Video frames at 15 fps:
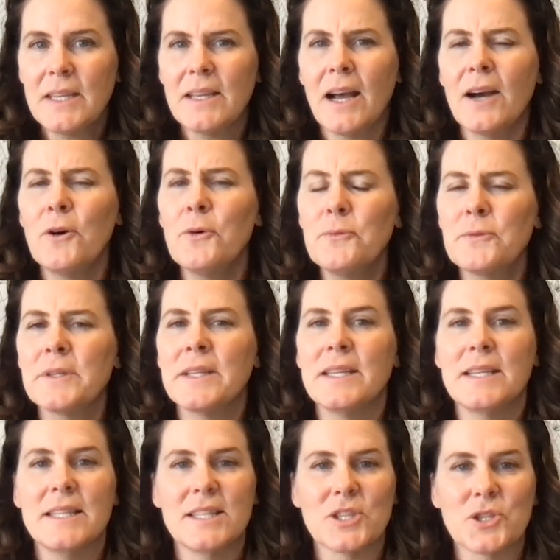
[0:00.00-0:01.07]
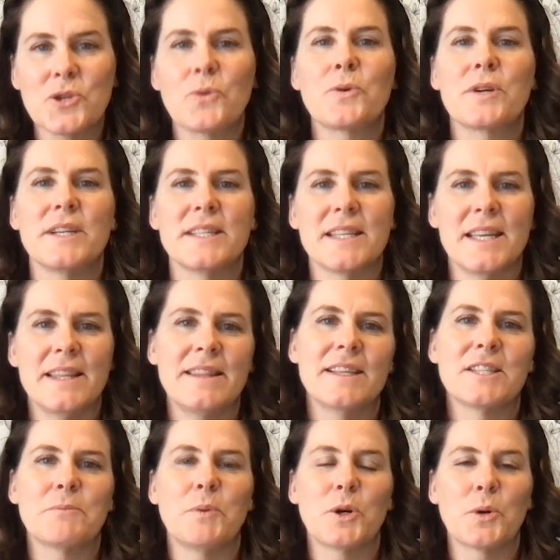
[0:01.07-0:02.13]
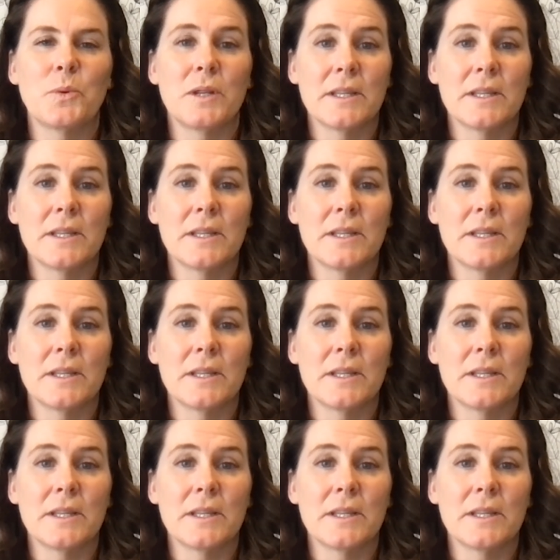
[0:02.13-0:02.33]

Hopefully the stories in this book